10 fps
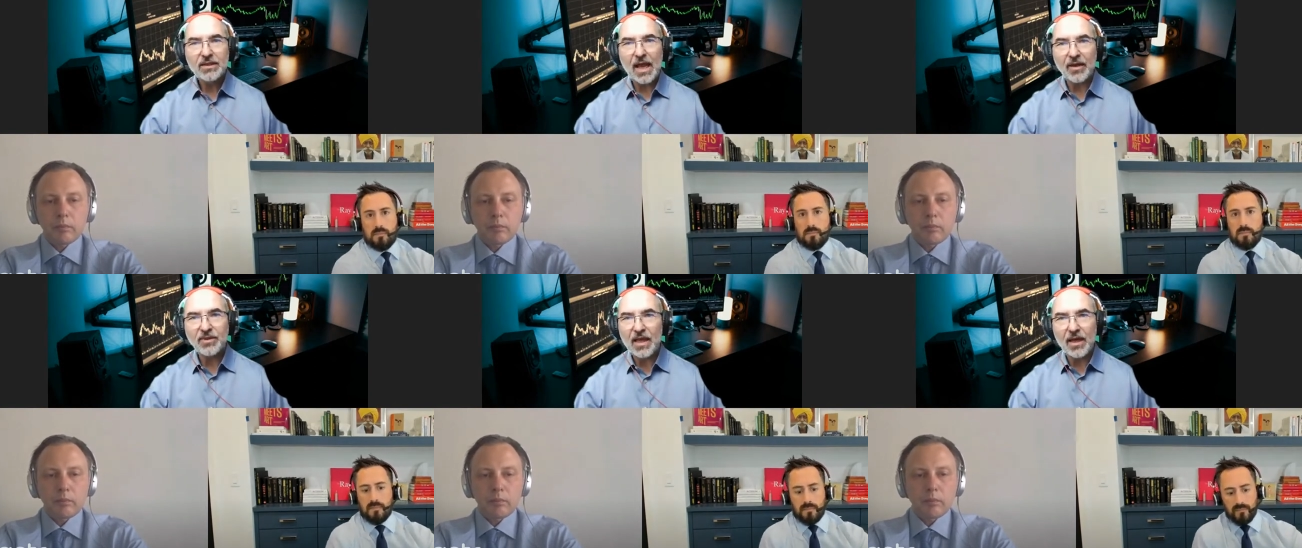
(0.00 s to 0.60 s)

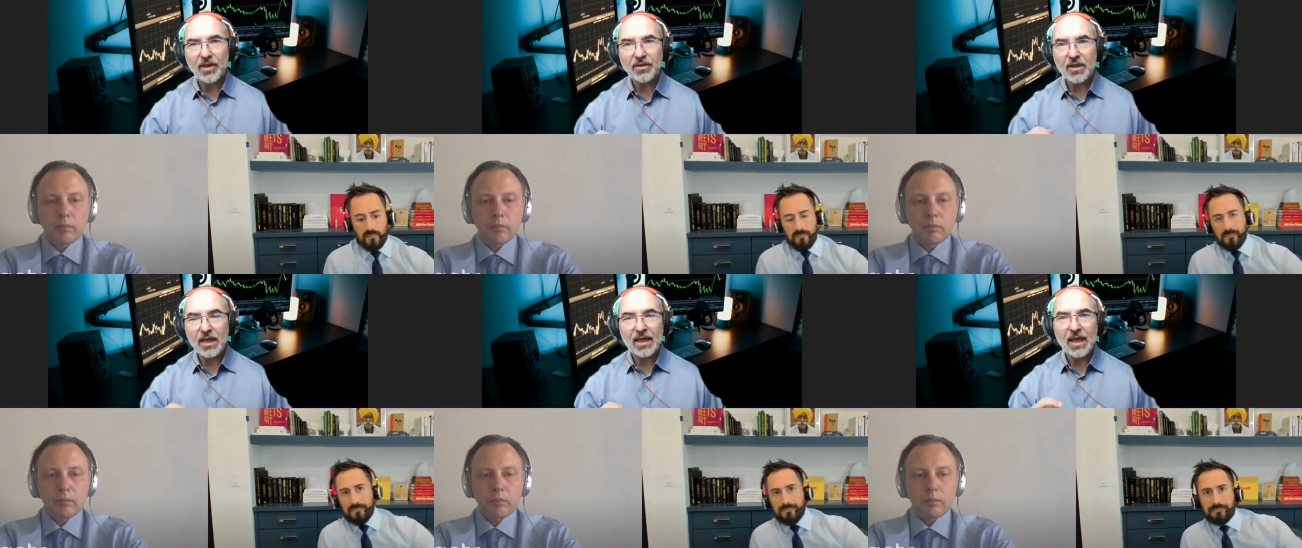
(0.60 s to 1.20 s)

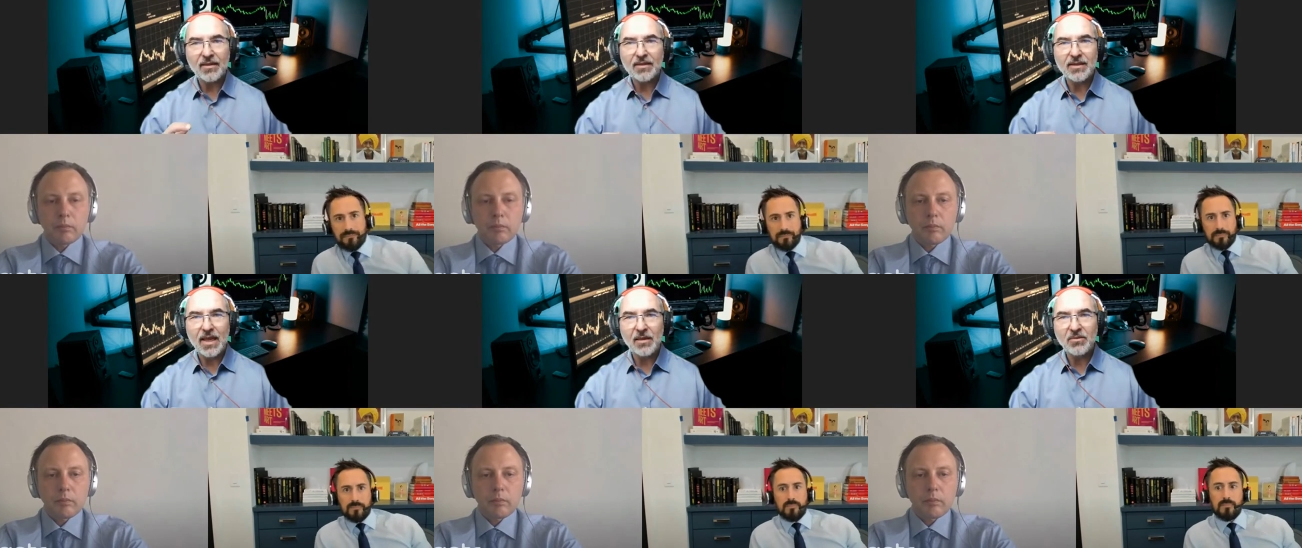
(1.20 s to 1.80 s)
Speaker 1: downsizing at the
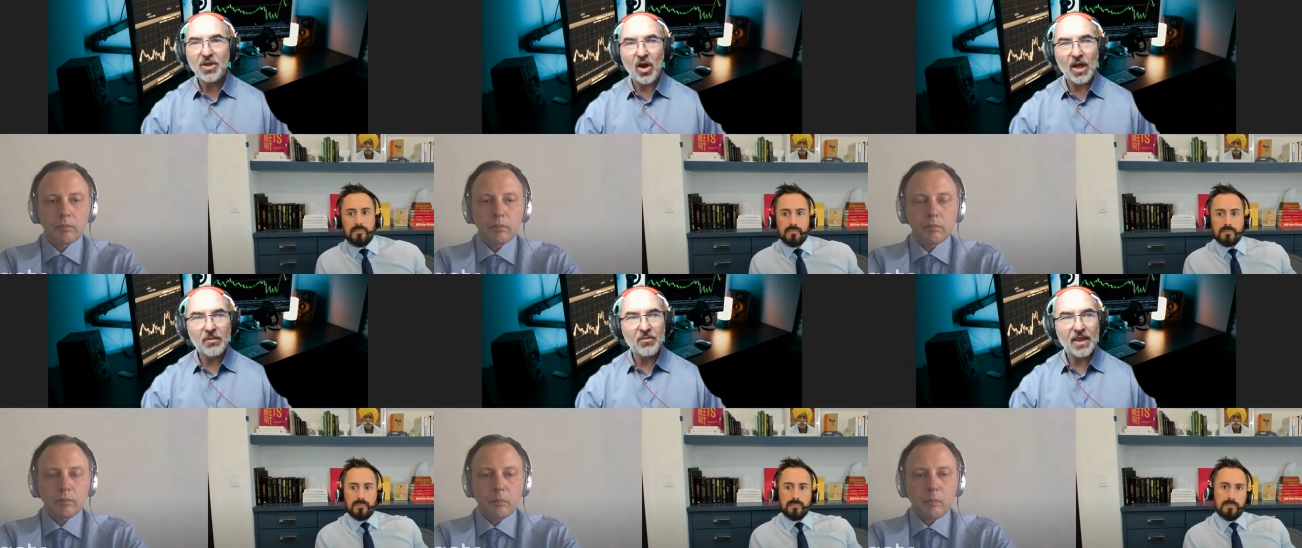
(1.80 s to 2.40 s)
same
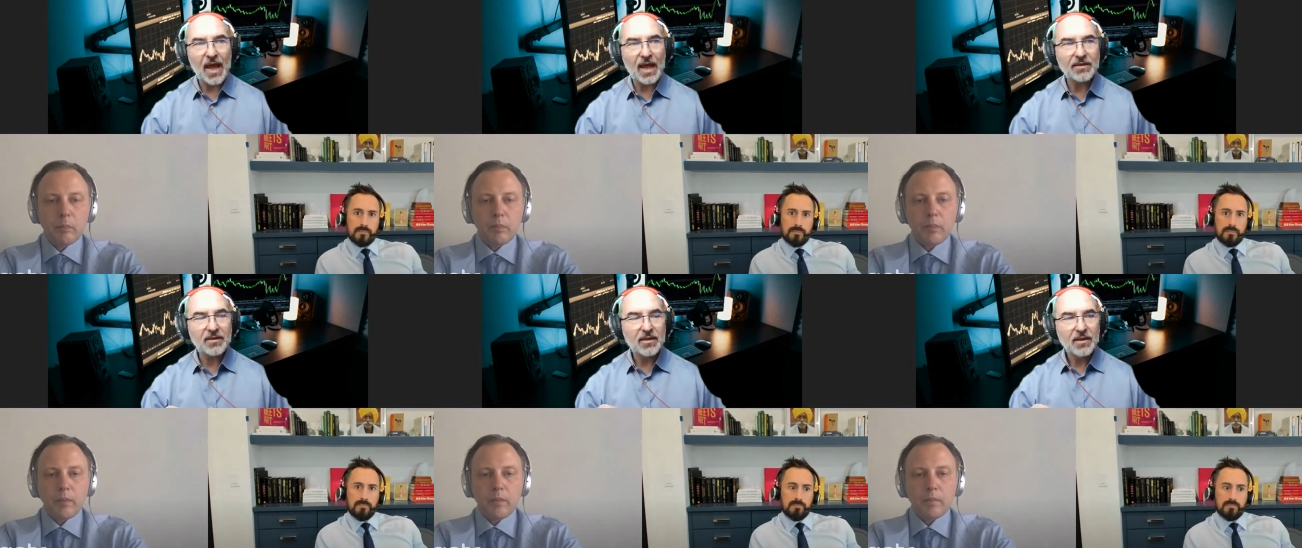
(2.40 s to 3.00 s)
time
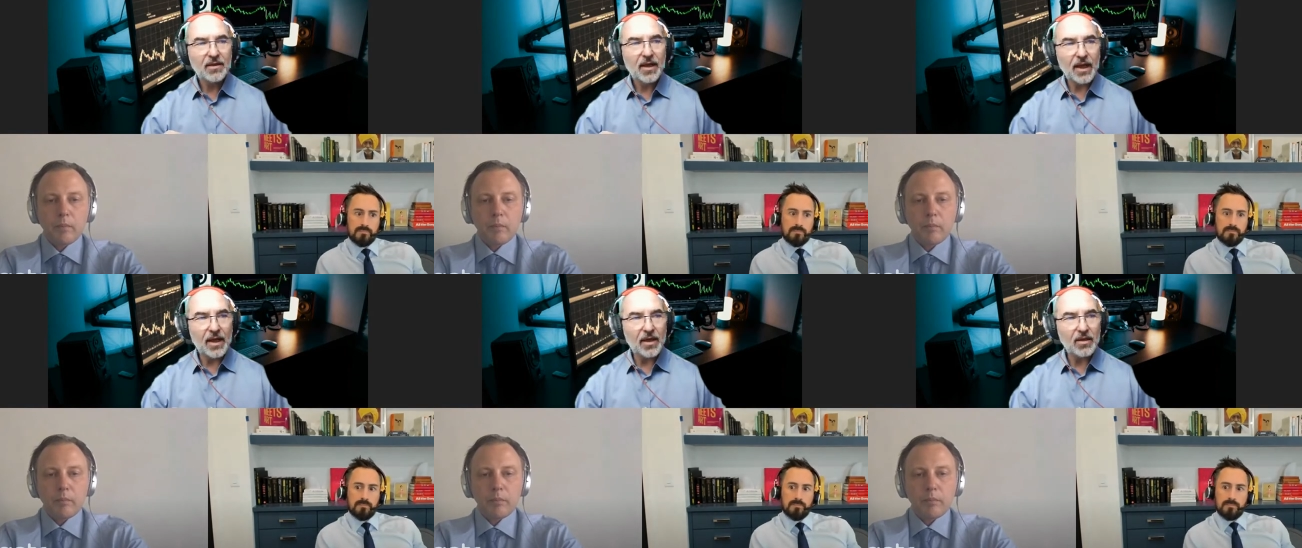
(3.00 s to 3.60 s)
that
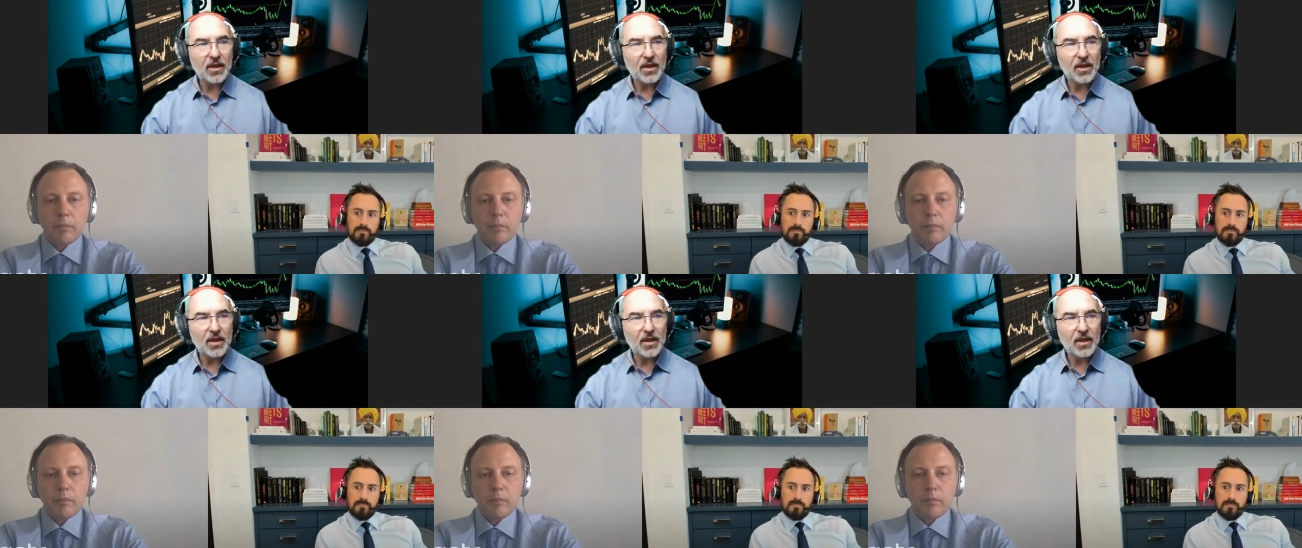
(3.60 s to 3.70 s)
uh,